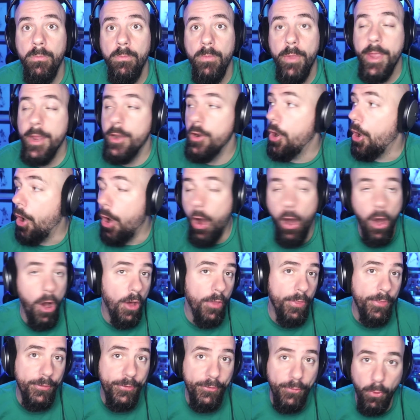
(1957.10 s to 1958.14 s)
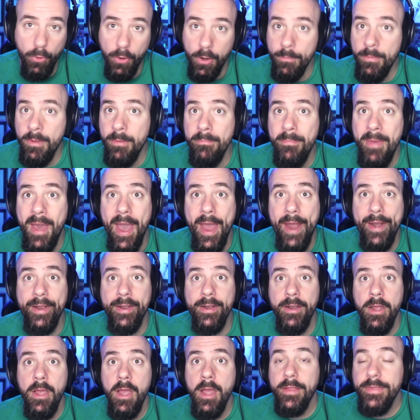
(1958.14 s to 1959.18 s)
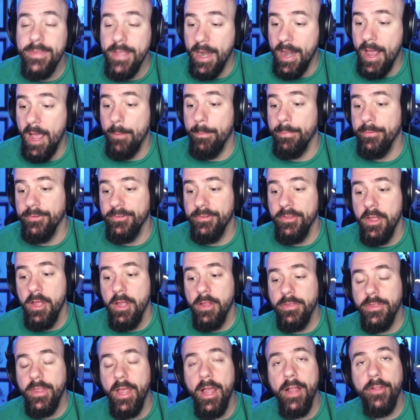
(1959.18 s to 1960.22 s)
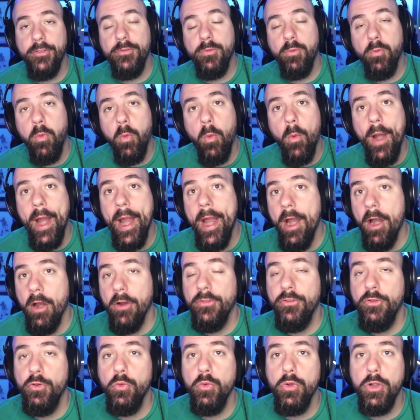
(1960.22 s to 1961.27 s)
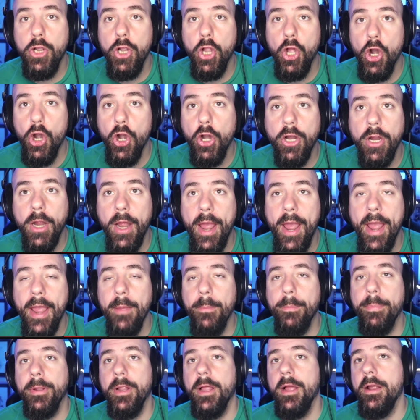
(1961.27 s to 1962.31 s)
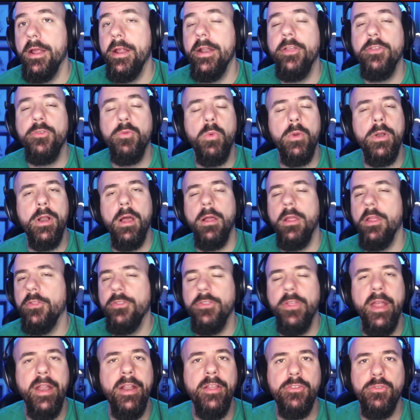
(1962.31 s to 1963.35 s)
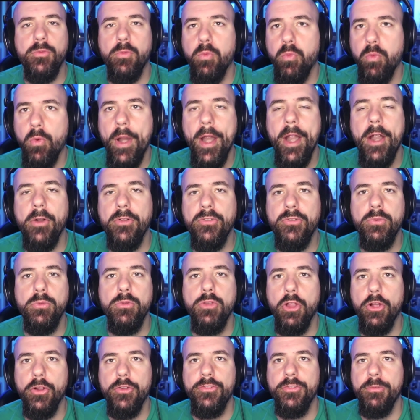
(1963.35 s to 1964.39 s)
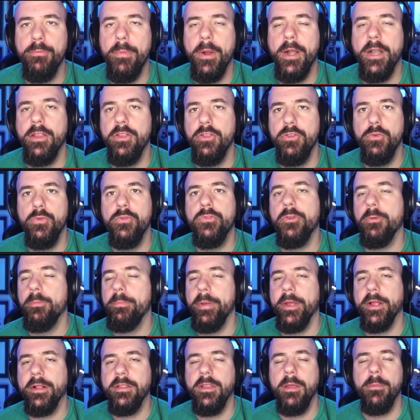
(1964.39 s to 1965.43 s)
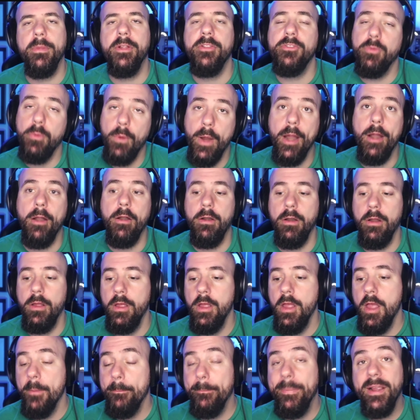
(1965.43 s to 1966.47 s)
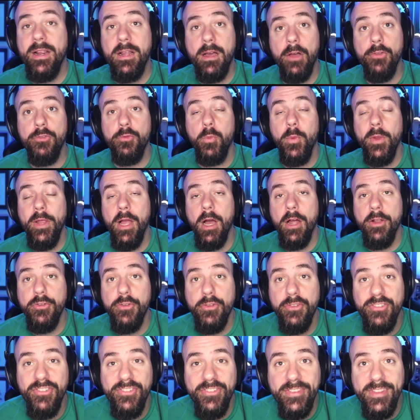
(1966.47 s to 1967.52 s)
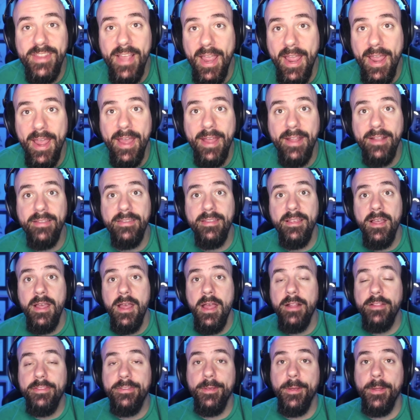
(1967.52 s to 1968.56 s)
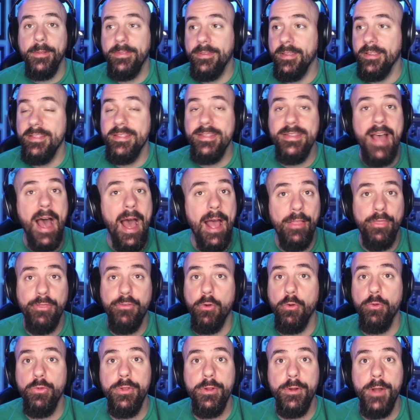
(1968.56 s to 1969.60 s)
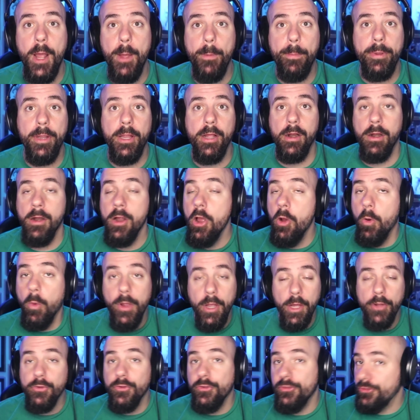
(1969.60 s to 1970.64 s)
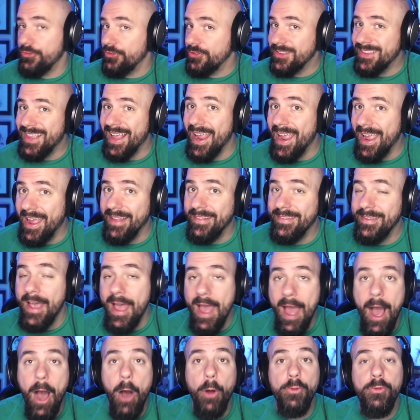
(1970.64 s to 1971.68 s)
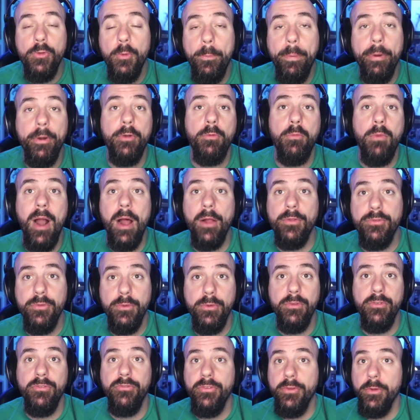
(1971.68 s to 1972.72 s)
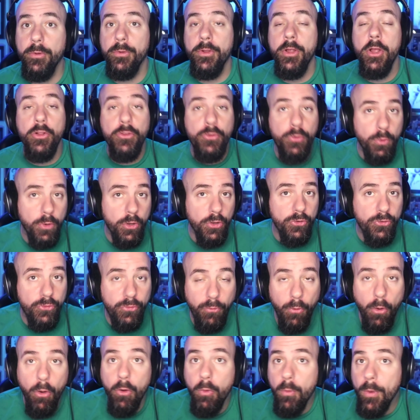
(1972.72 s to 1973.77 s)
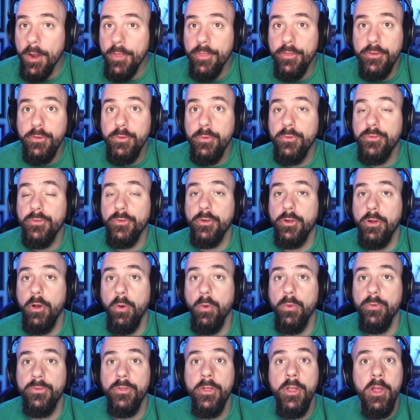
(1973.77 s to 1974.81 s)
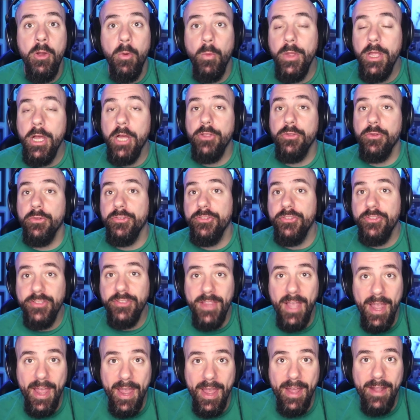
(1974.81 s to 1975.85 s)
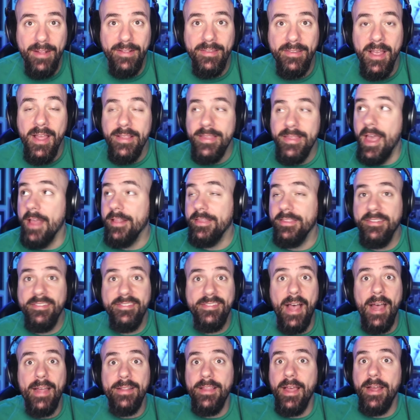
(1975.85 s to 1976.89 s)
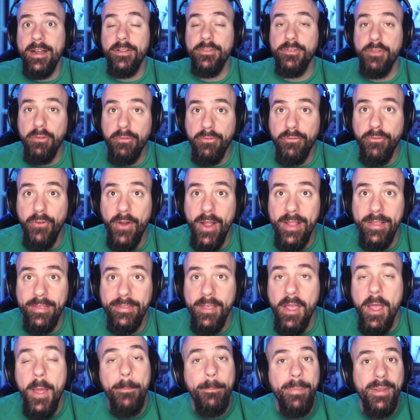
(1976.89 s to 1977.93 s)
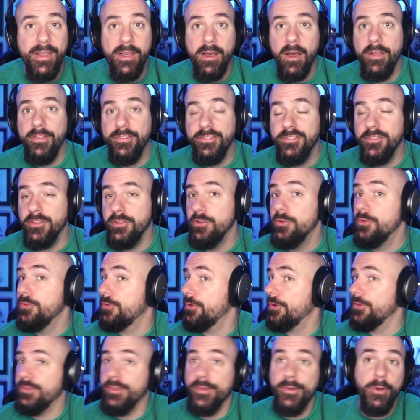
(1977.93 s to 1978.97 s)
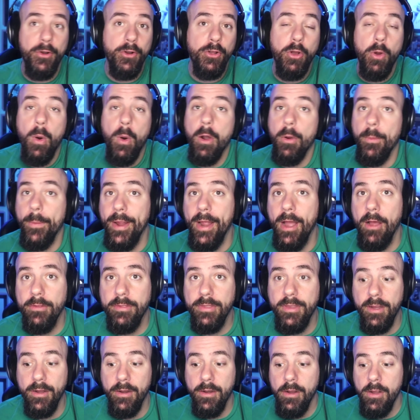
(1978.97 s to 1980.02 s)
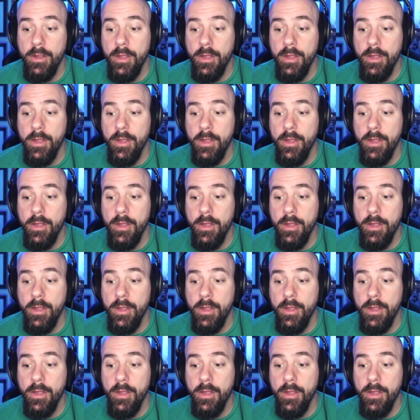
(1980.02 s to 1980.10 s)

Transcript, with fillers: In all the tournament Madden that happens, it's rare to lurk a player. It is one. It is rare to lurk somebody user pick them. It's rare because we understand to, to not throw near that player. We understand how to put routes on the field to control where the user goes. We understand that the sideline is our friend because the user isn't going to go all the way out there.